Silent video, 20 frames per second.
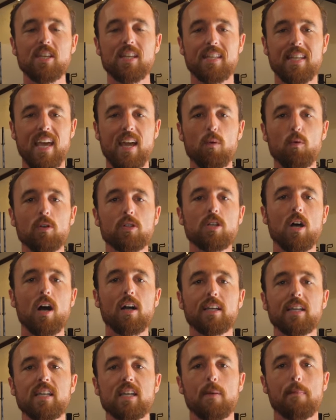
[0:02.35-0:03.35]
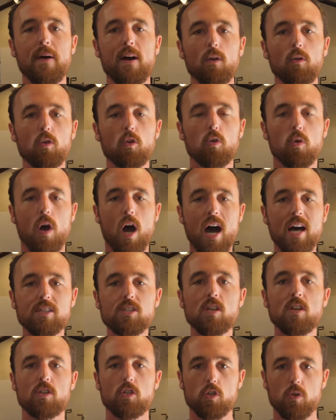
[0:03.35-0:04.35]
Today we're talking about
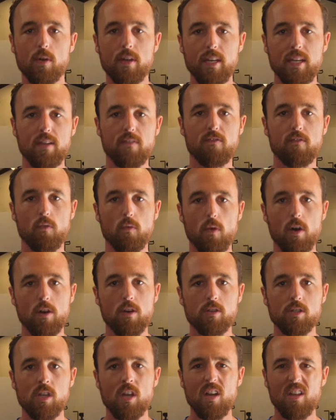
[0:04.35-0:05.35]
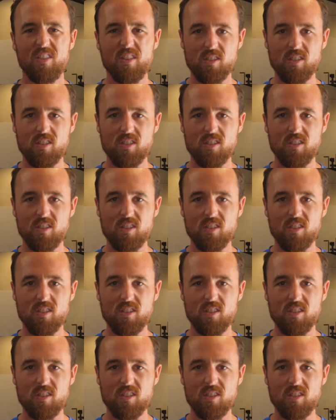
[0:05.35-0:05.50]
cross training for runners.